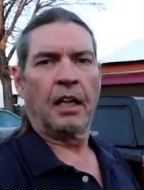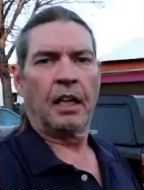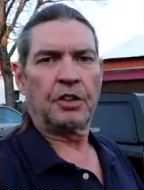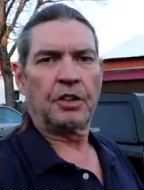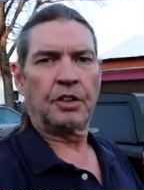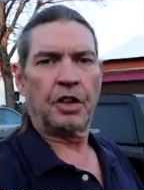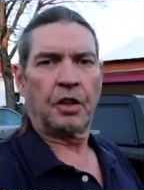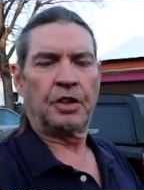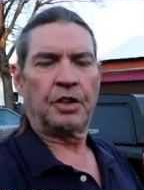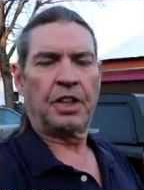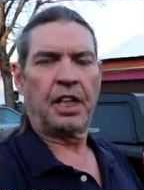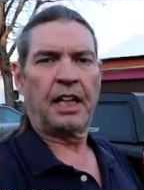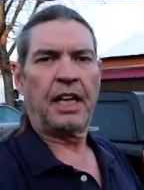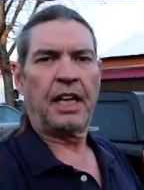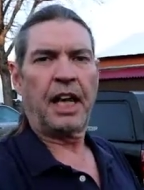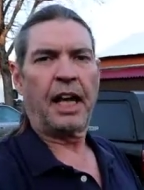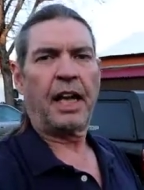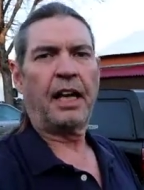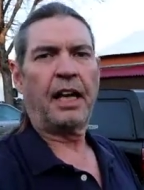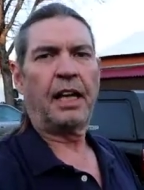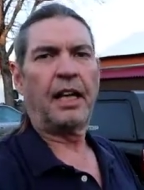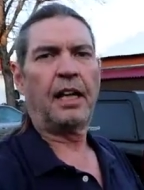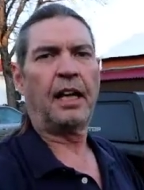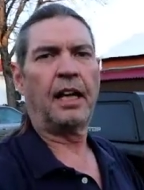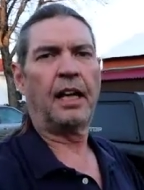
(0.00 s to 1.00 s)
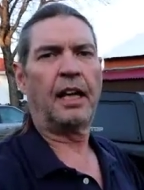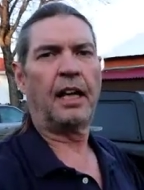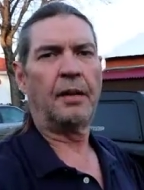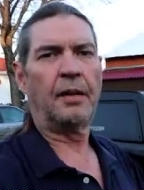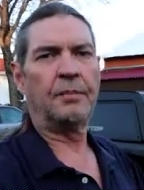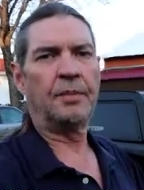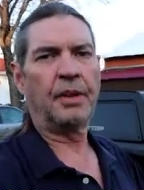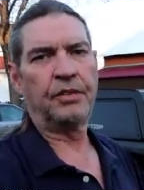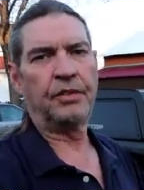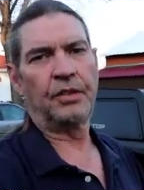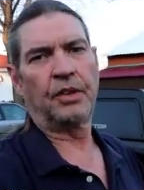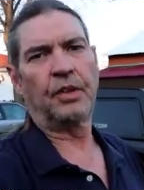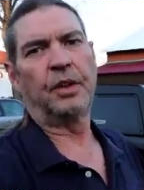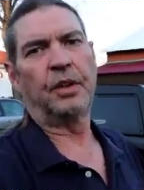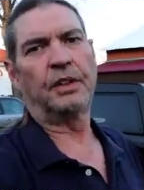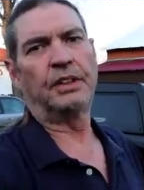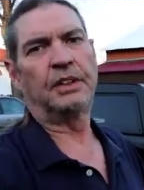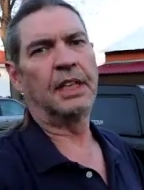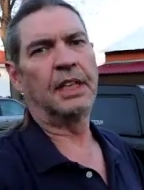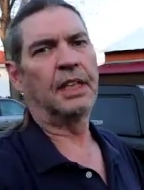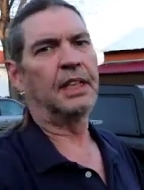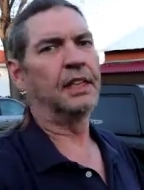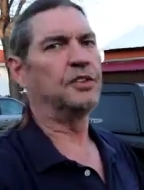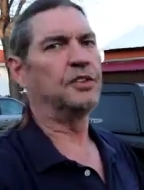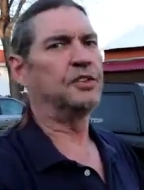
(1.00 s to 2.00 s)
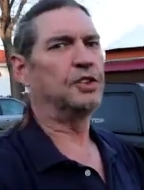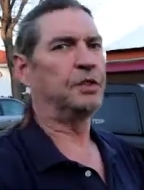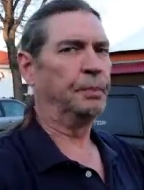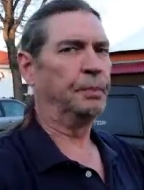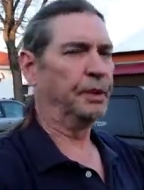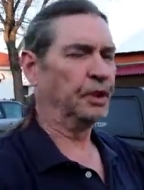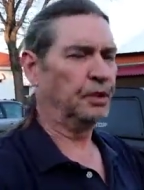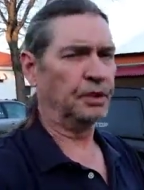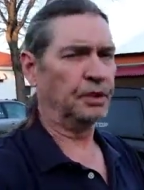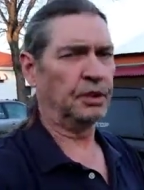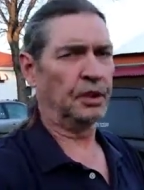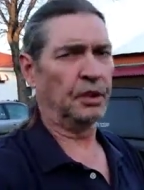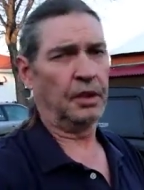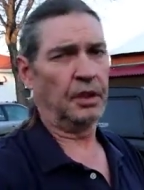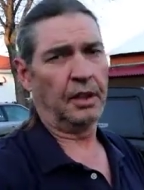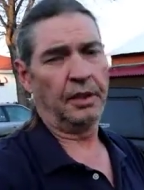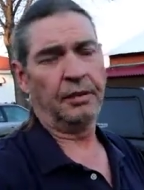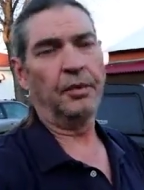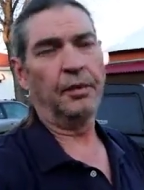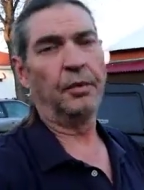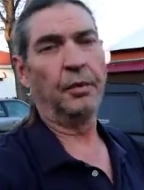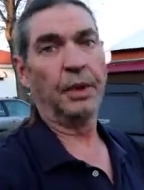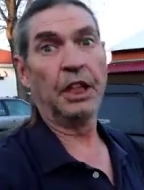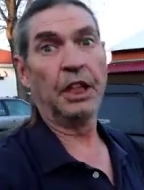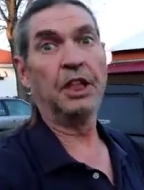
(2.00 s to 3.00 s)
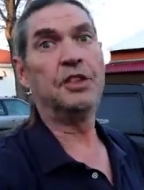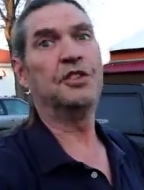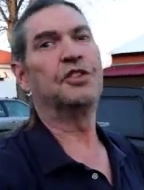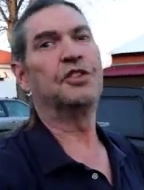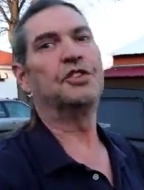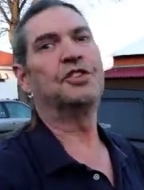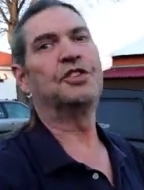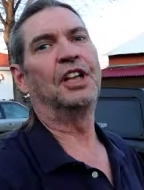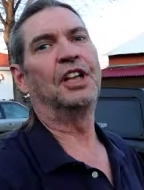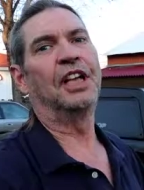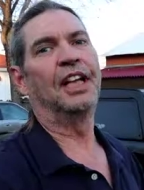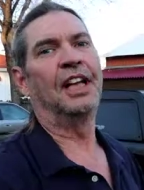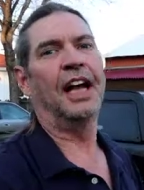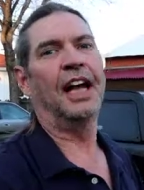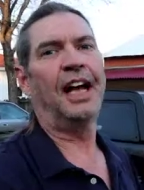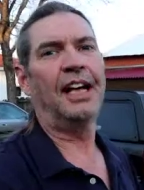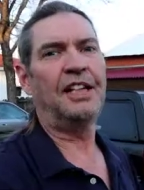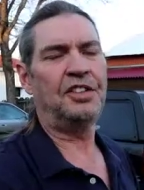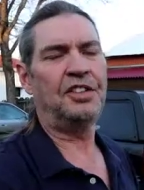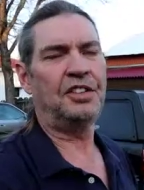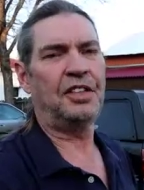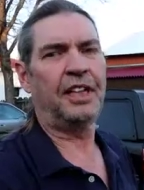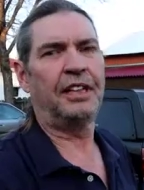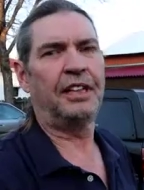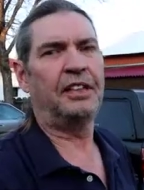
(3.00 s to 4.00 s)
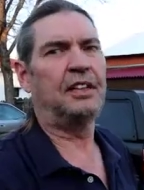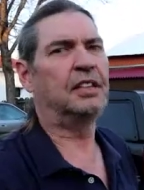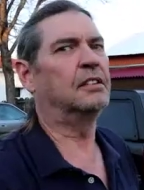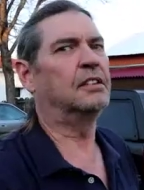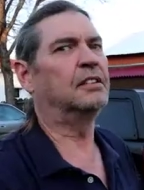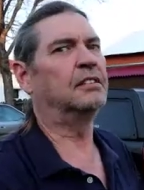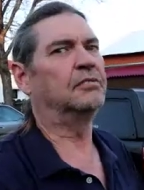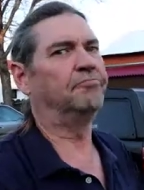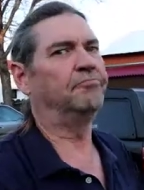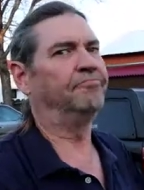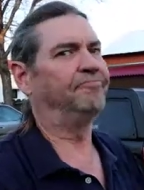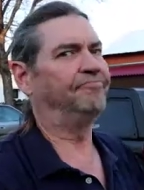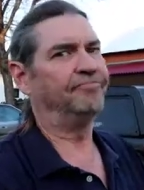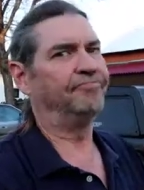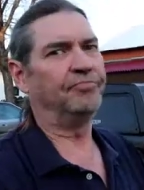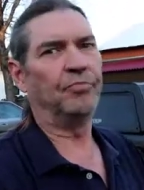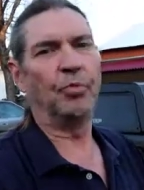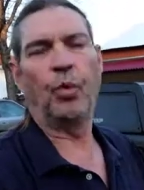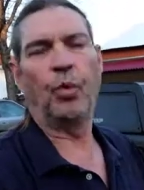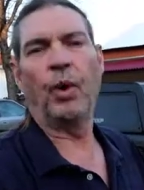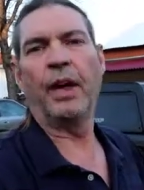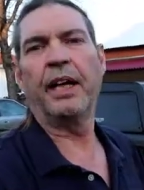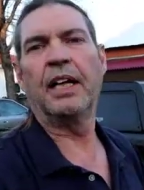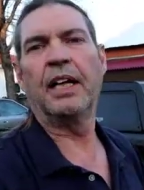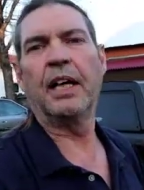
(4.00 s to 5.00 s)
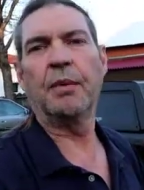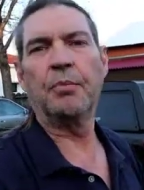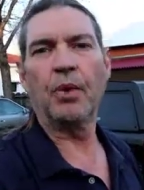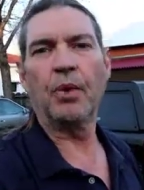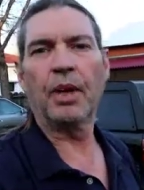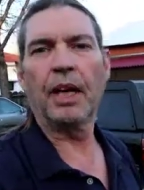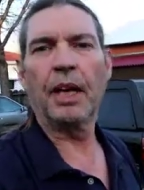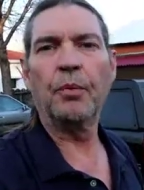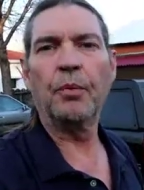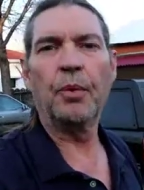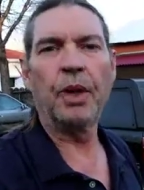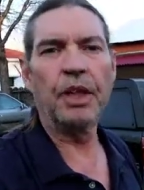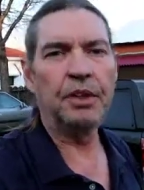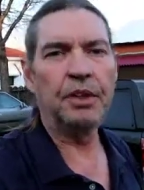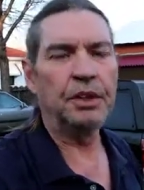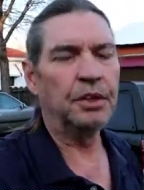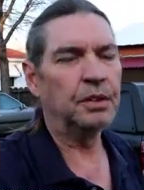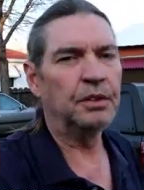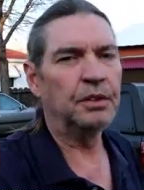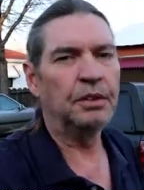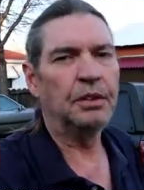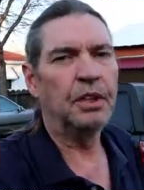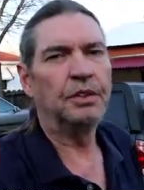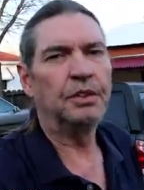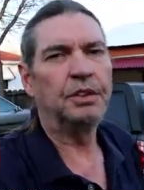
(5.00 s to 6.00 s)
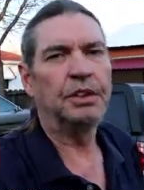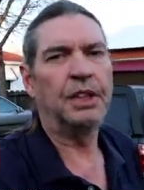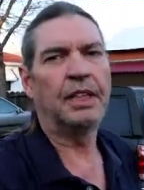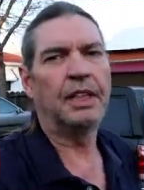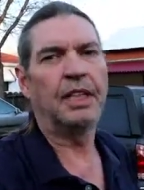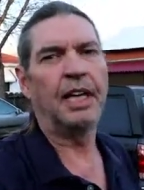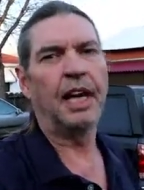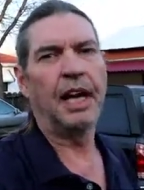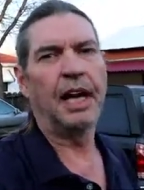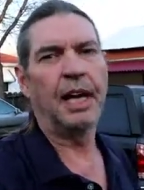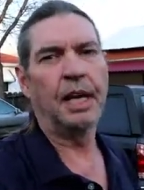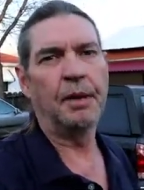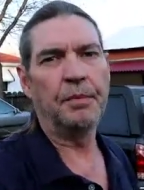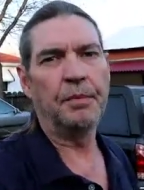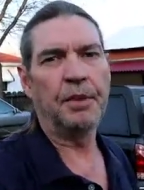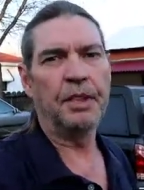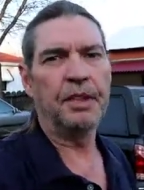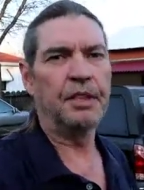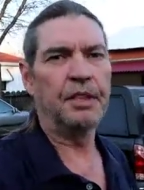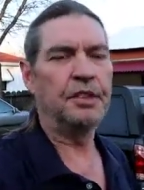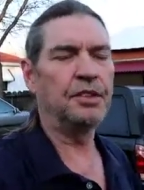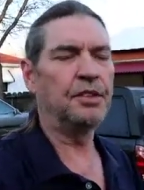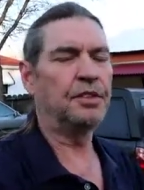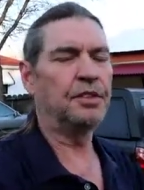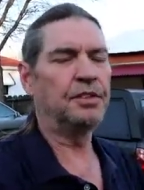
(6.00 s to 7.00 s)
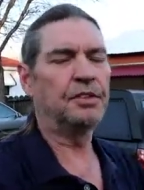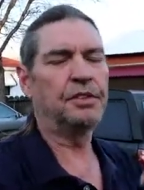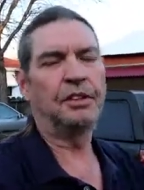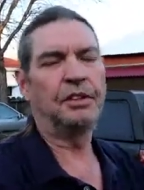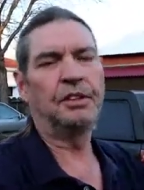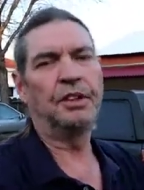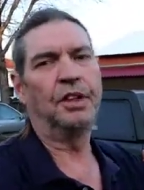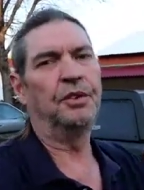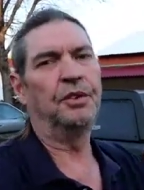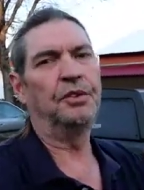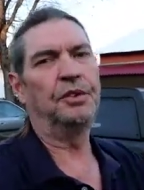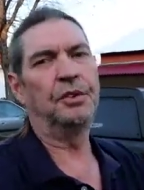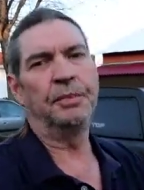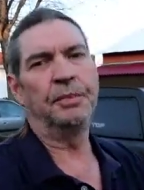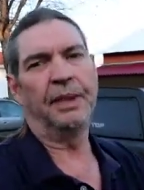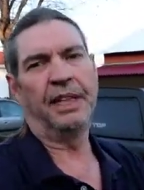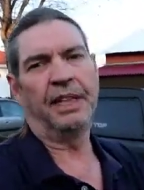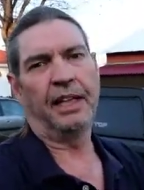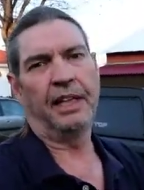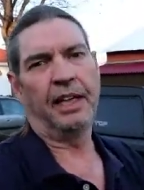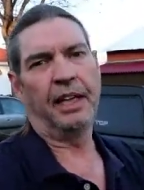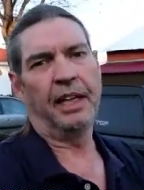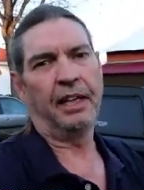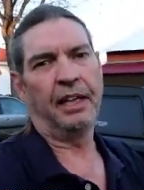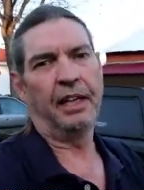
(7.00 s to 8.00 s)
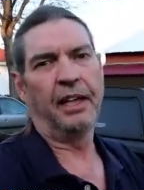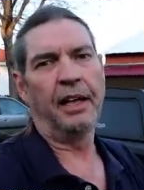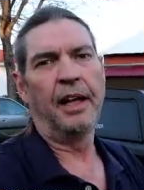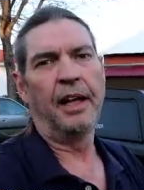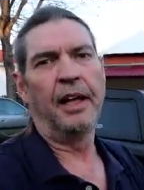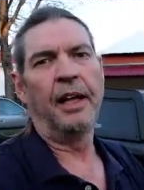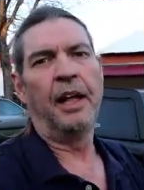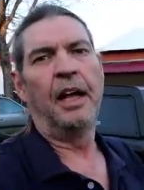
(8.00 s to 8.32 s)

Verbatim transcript: So today, um, even though it's not a spirit or a religious thing, I just like to wake up when I want to, no set time, and then just go through my day